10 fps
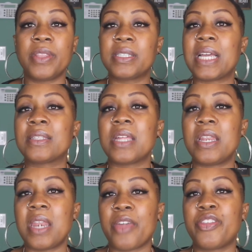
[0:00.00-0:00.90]
this has
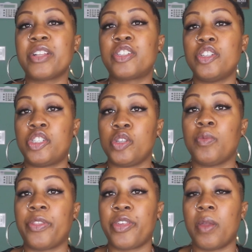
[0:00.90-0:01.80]
nothing to do
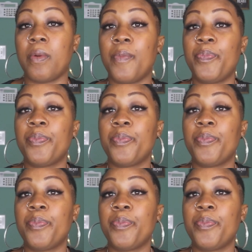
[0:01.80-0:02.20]
with you.